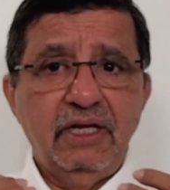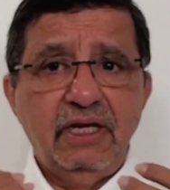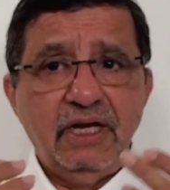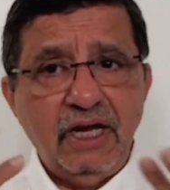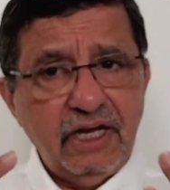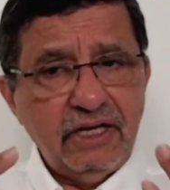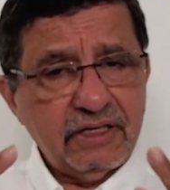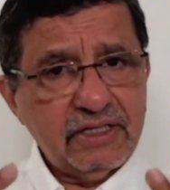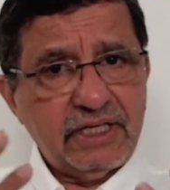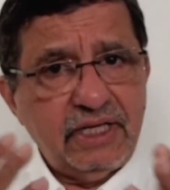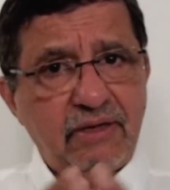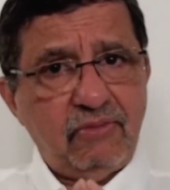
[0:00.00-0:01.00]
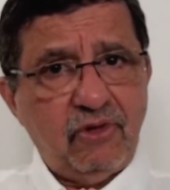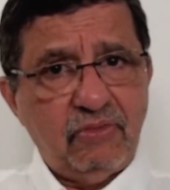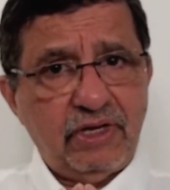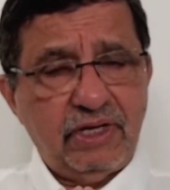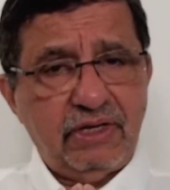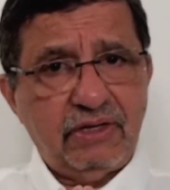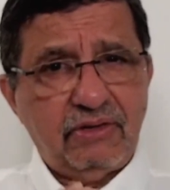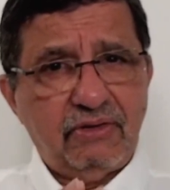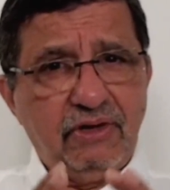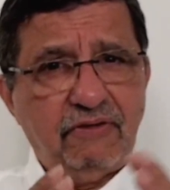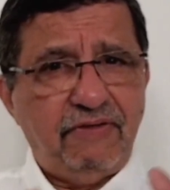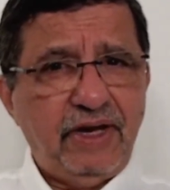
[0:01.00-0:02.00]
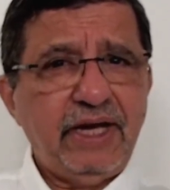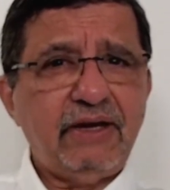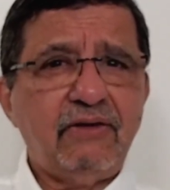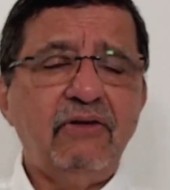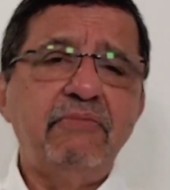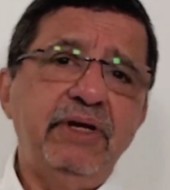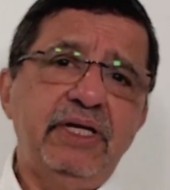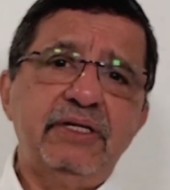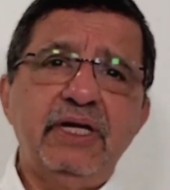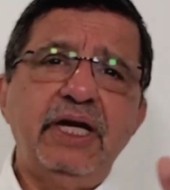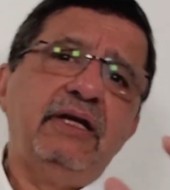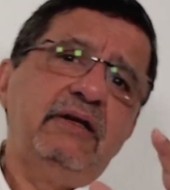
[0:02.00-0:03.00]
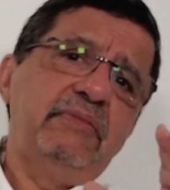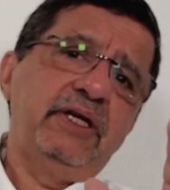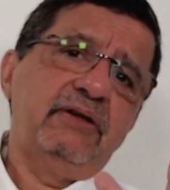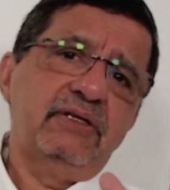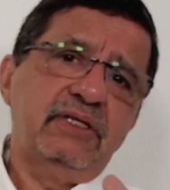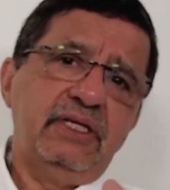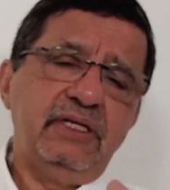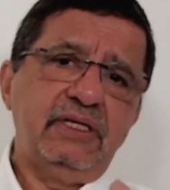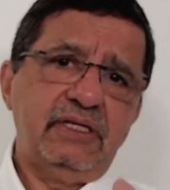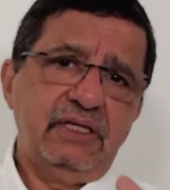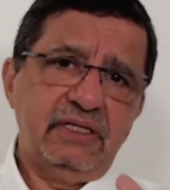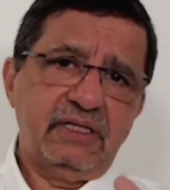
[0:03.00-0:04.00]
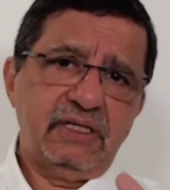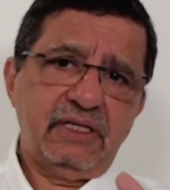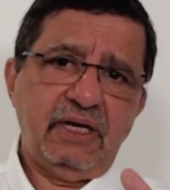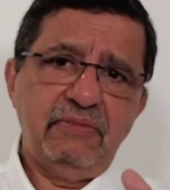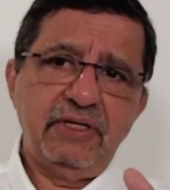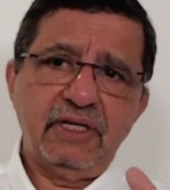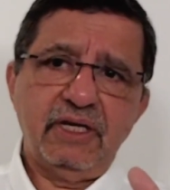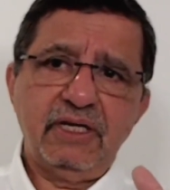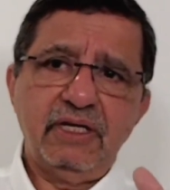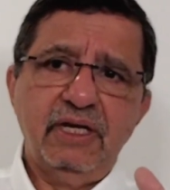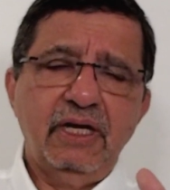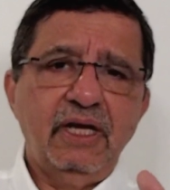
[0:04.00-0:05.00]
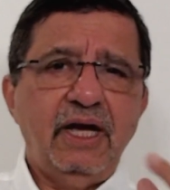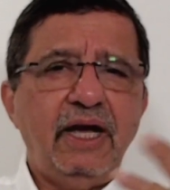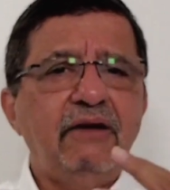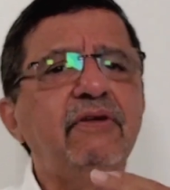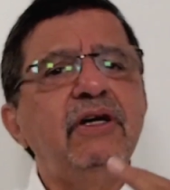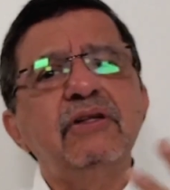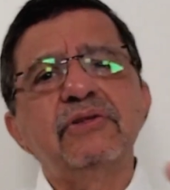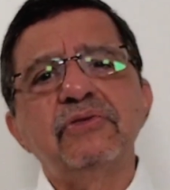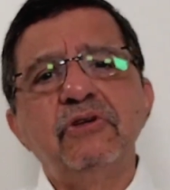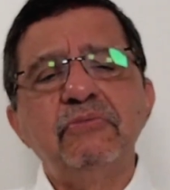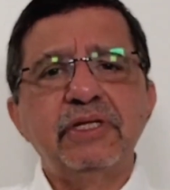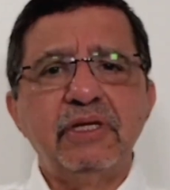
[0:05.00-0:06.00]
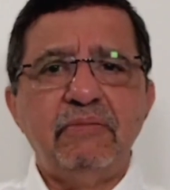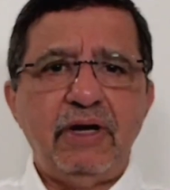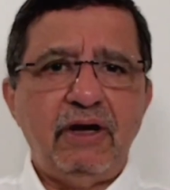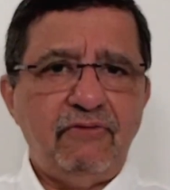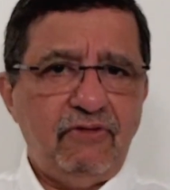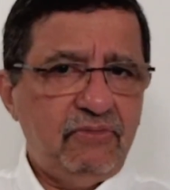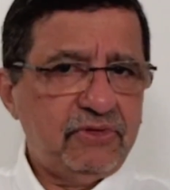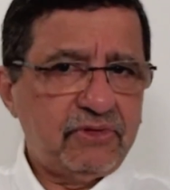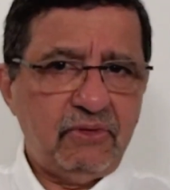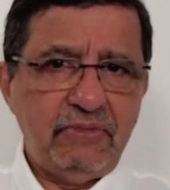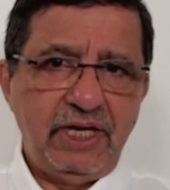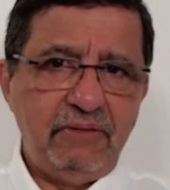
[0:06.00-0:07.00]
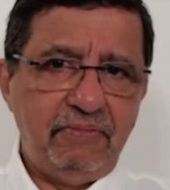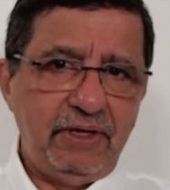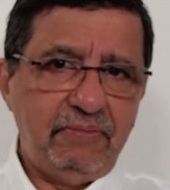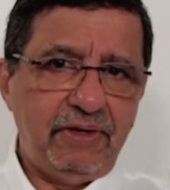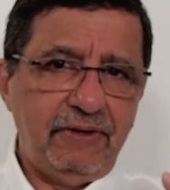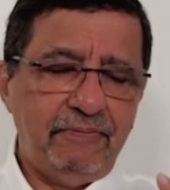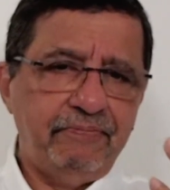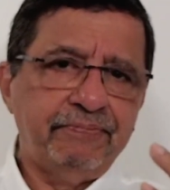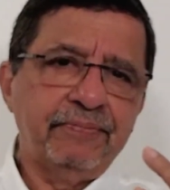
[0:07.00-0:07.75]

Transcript: Now let us take a moment to reflect on betrayal, because this is a subject I've heard so much about from so many people.